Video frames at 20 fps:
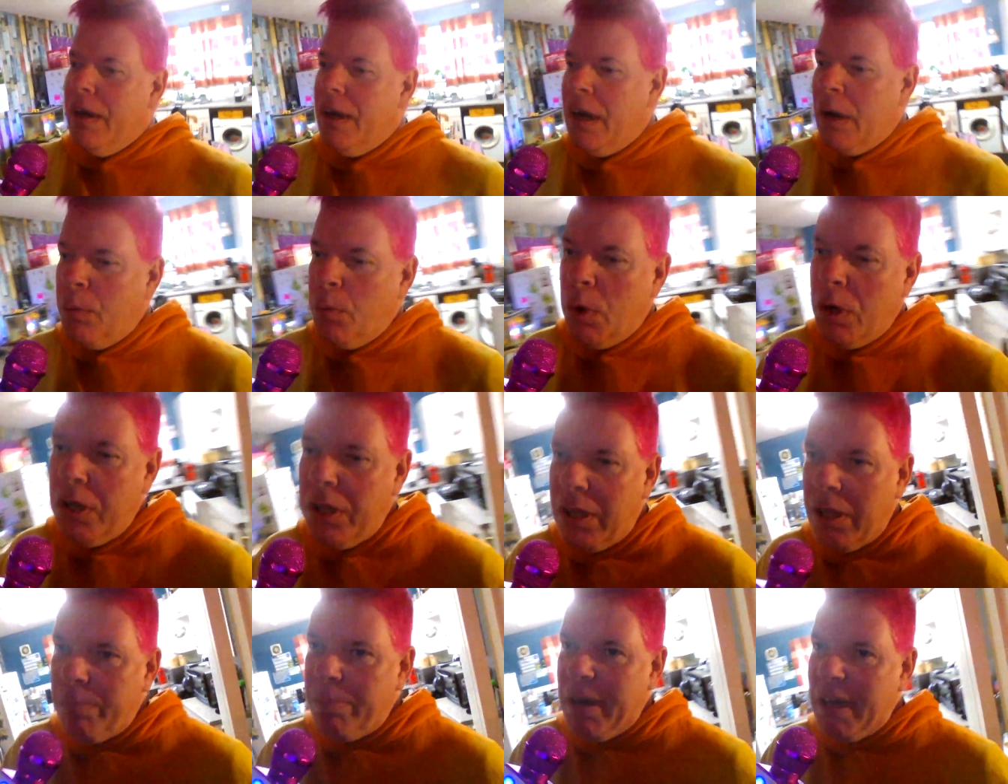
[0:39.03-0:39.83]
And one
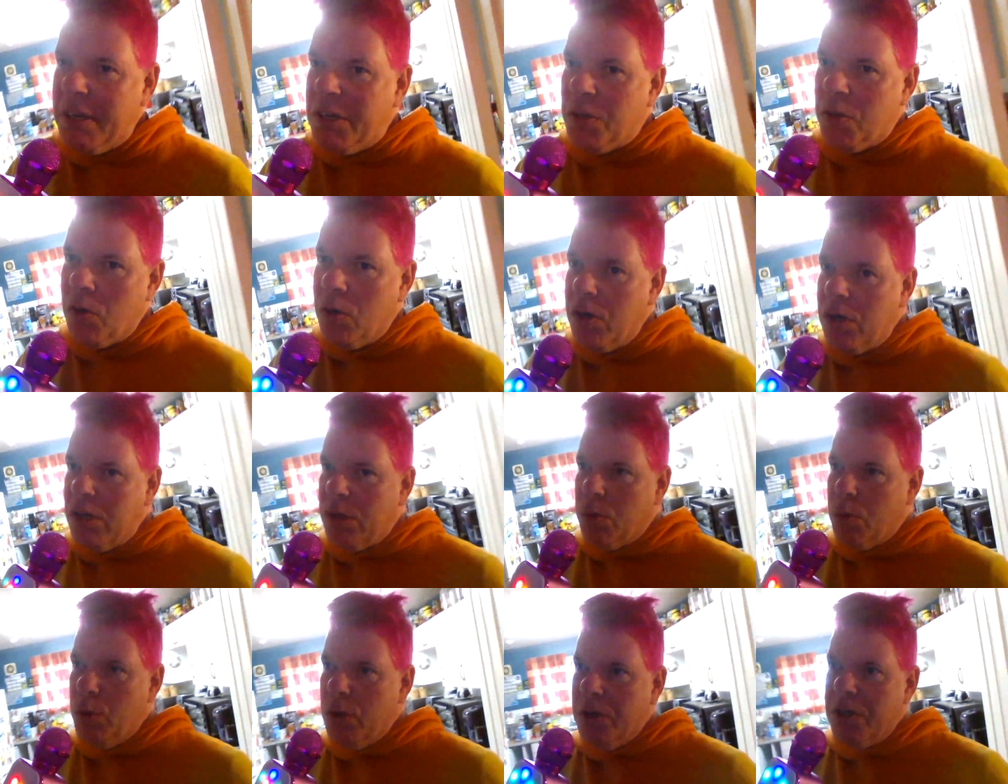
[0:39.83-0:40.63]
of the best
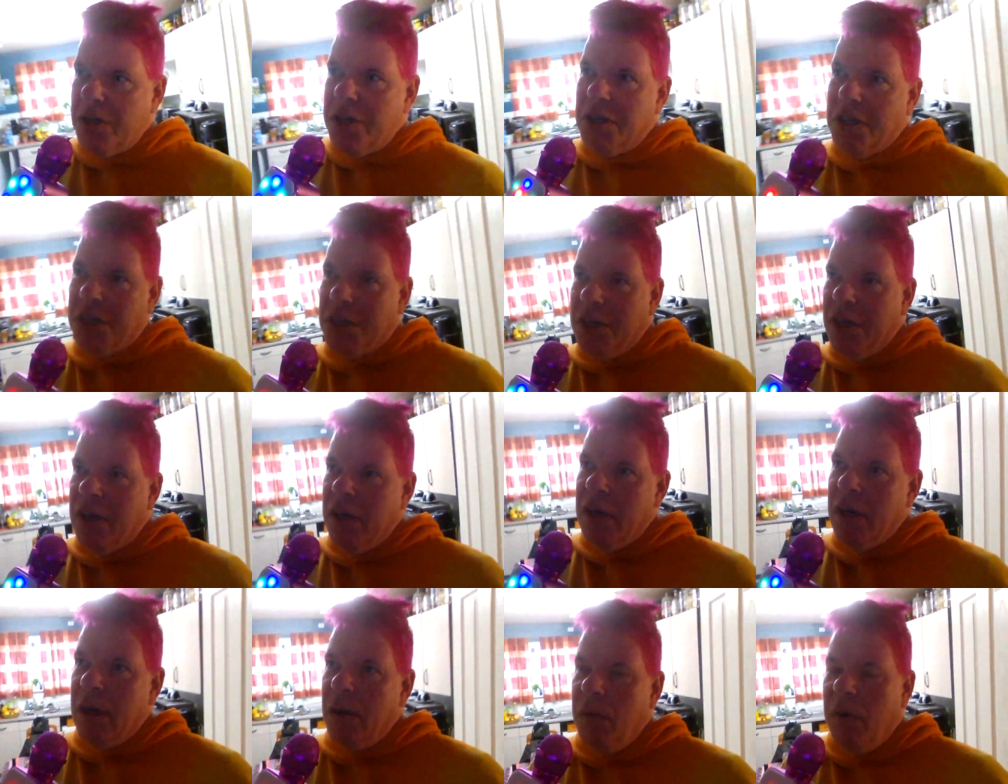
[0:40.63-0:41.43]
songs was,
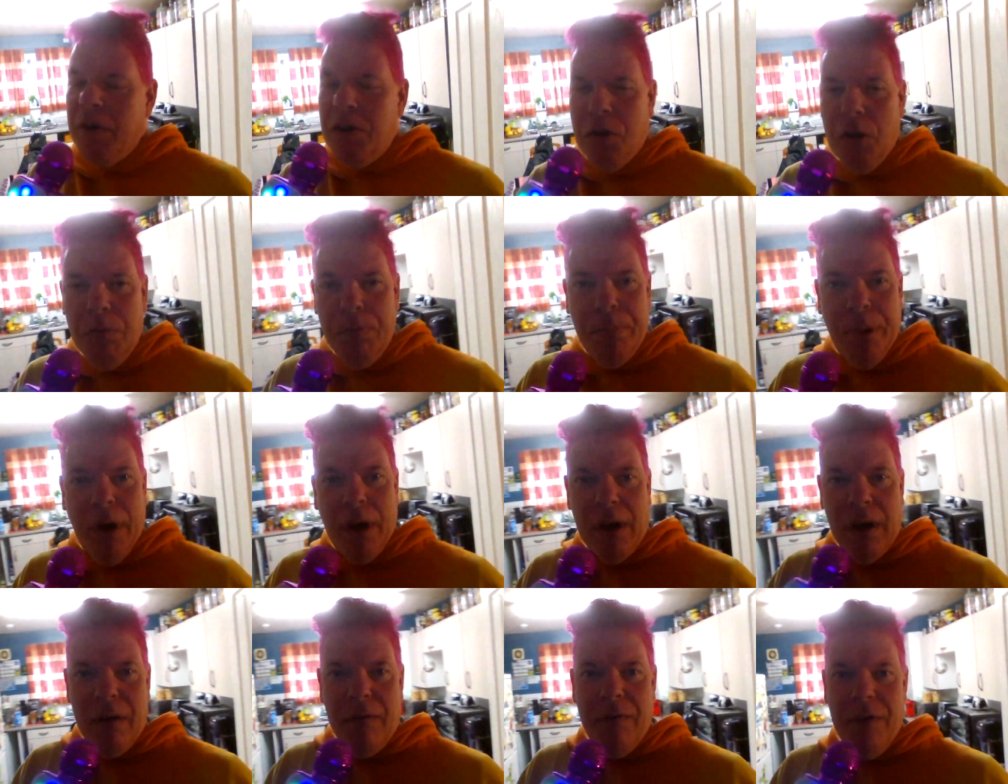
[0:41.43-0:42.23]
well, he done
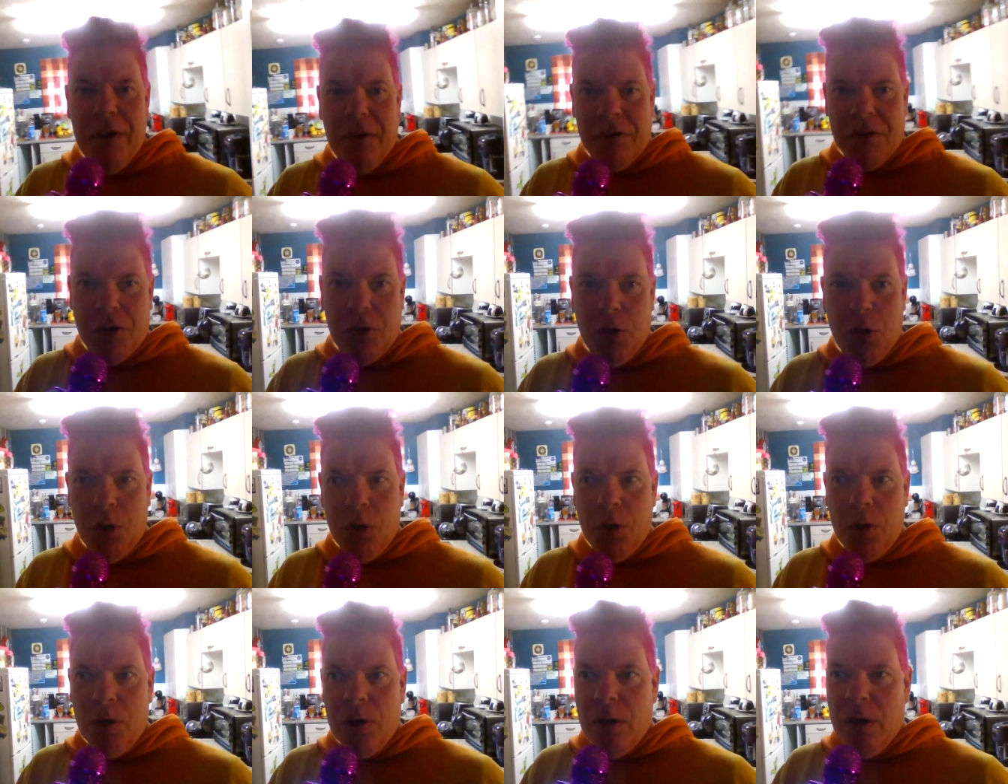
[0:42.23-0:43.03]
Party Fears
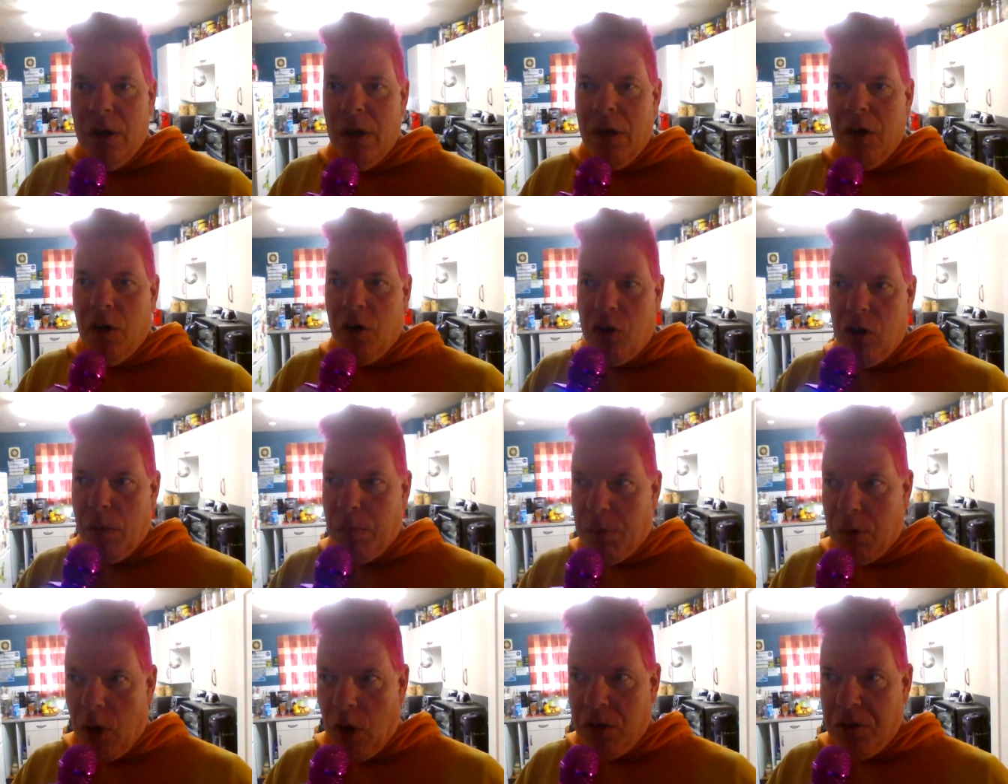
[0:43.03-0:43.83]
Two,
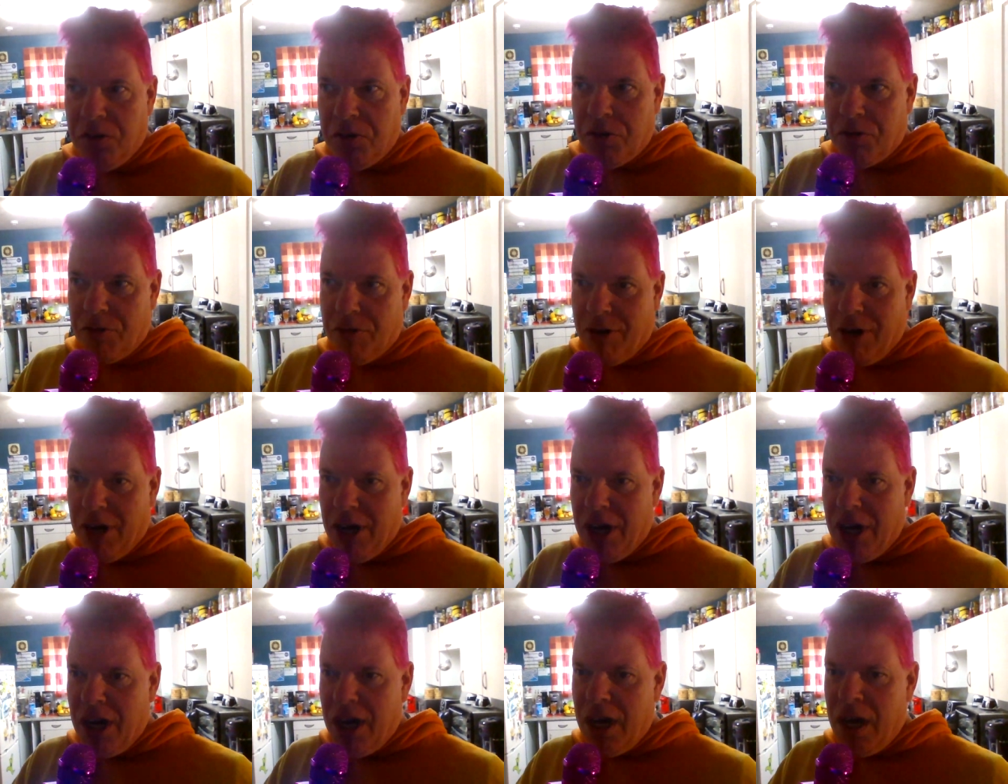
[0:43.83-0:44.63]
Club
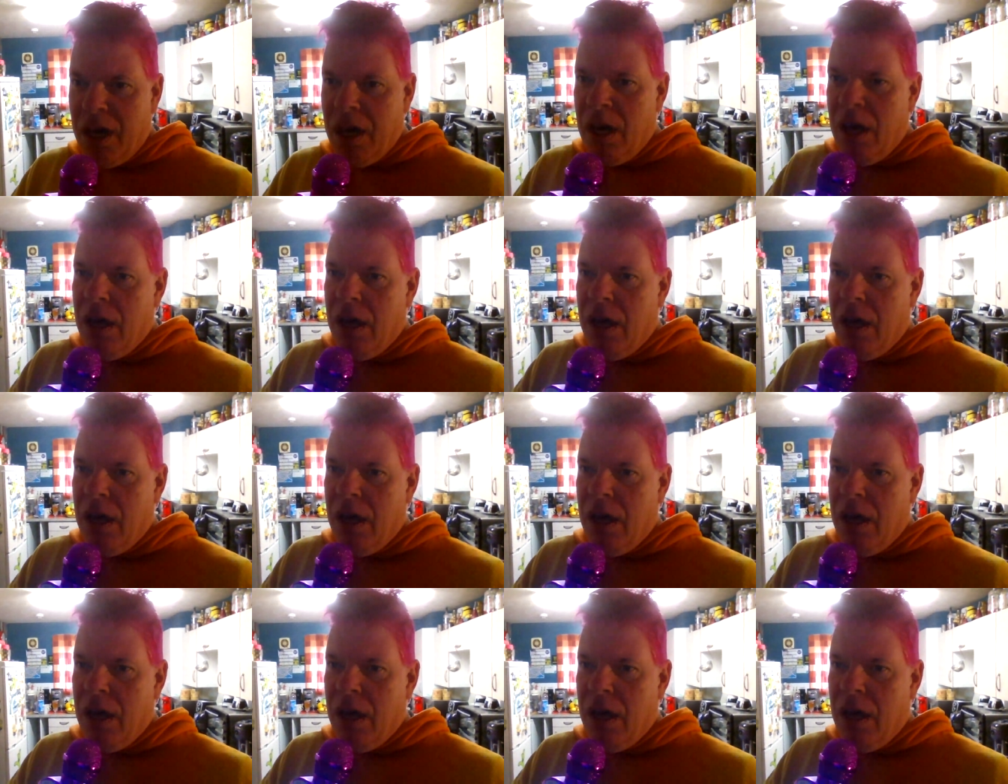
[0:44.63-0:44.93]
Country.